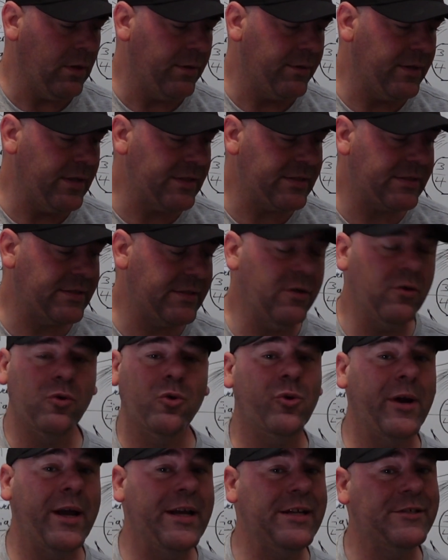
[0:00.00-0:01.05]
this still
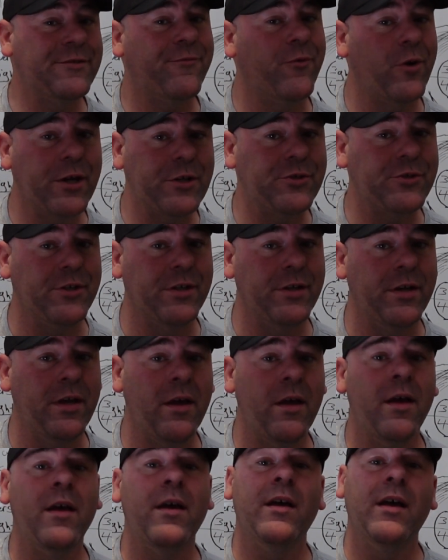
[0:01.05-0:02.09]
creates friction
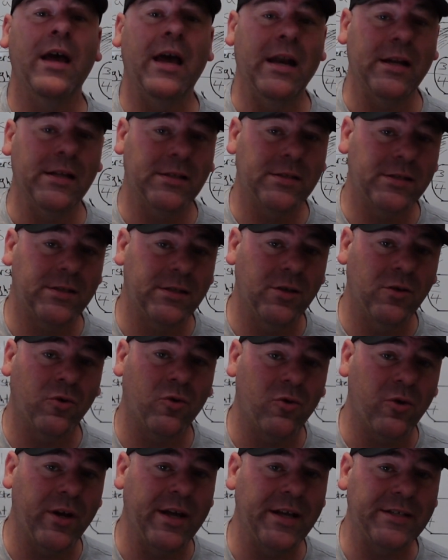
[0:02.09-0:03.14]
and it still
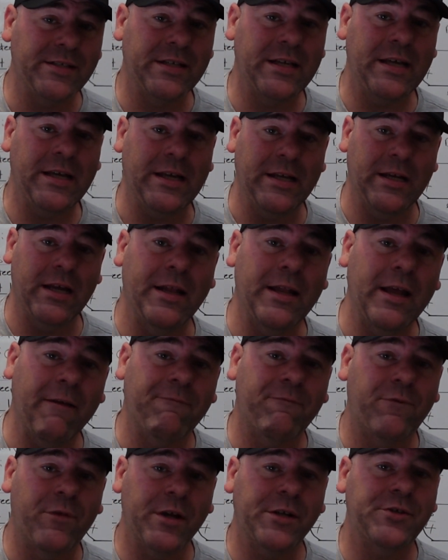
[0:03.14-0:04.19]
creates heat. that
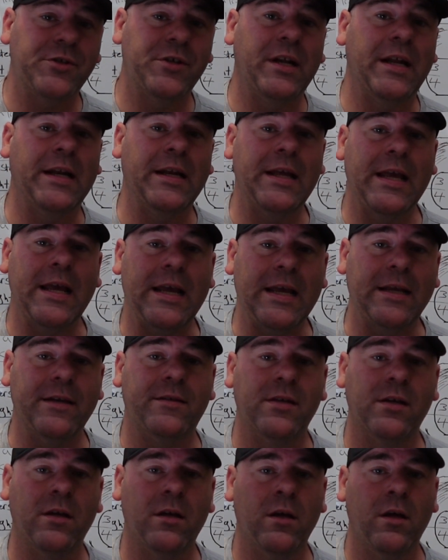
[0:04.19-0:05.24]
friction and
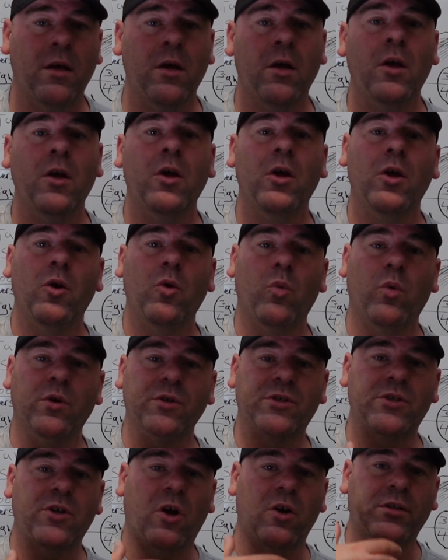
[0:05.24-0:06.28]
heat will
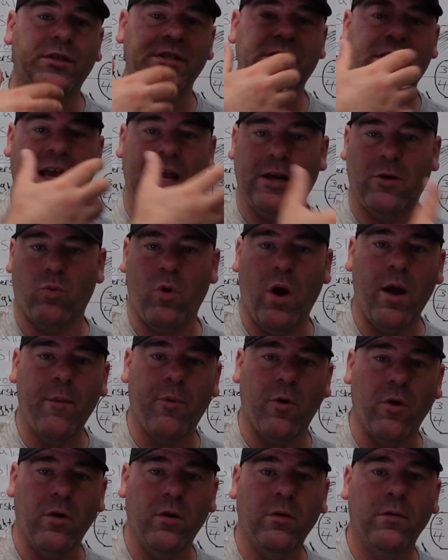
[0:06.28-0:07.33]
start to take
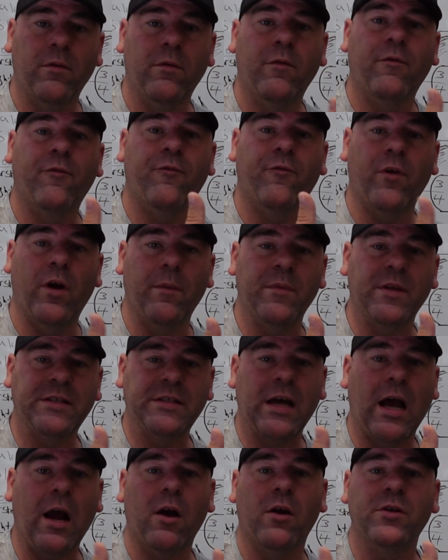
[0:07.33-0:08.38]
rubber from the
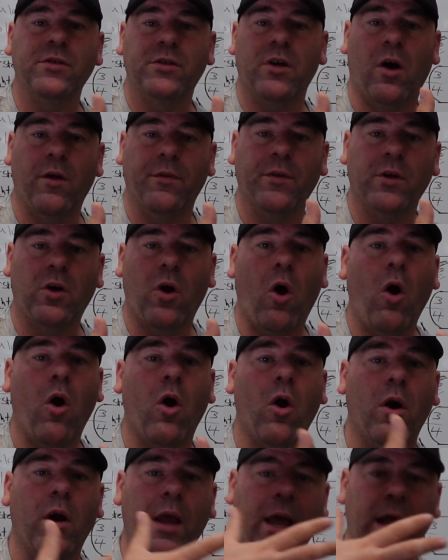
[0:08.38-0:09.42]
tires on the
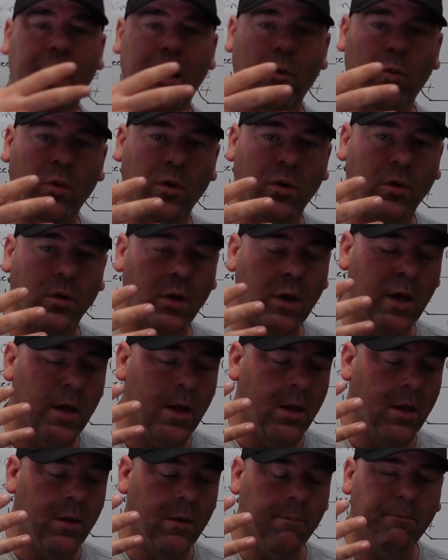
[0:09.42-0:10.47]
car and it will
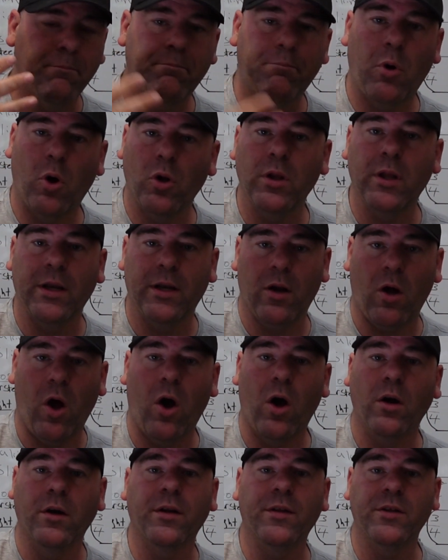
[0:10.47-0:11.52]
pull it
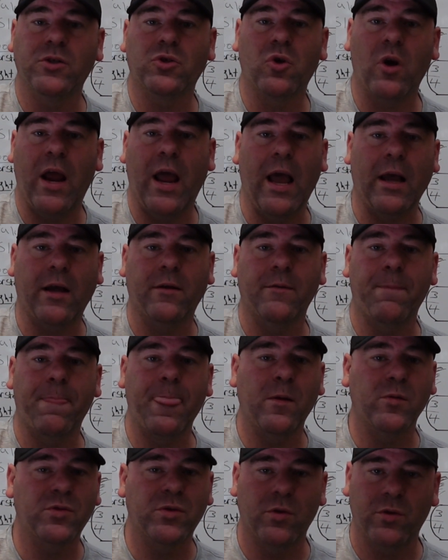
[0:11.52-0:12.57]
onto the track.
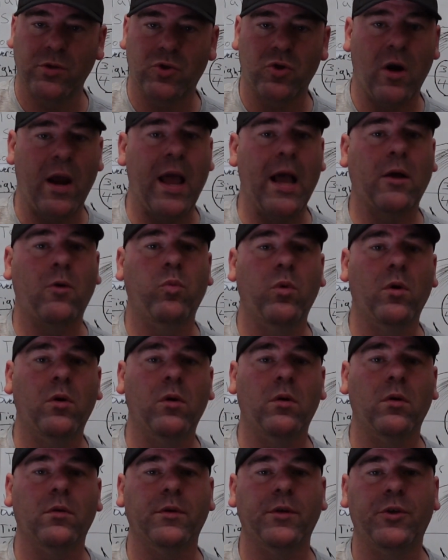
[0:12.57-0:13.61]
So the track
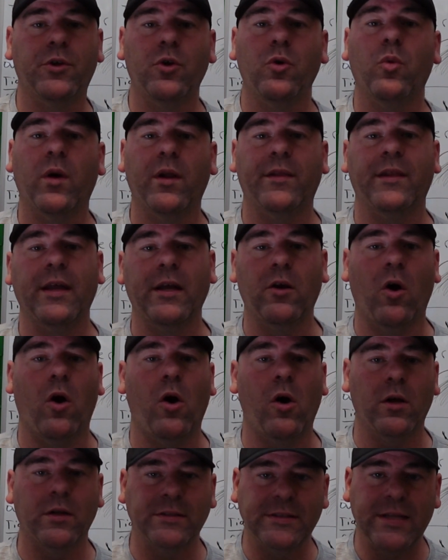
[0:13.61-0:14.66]
will do what they
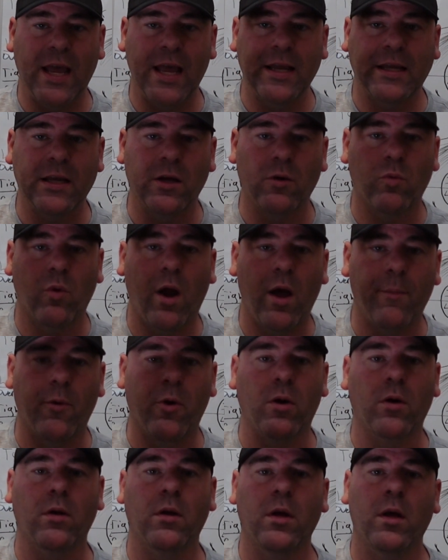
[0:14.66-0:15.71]
call taking
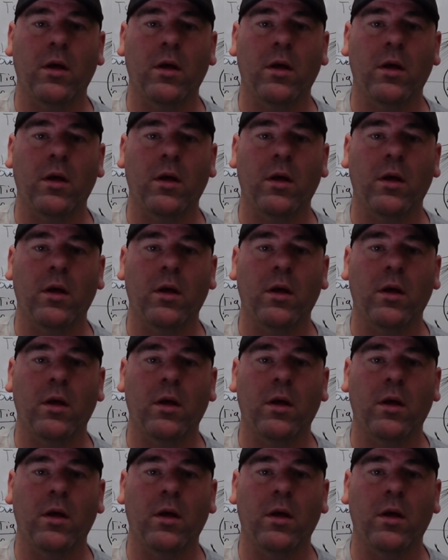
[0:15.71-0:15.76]
rubber,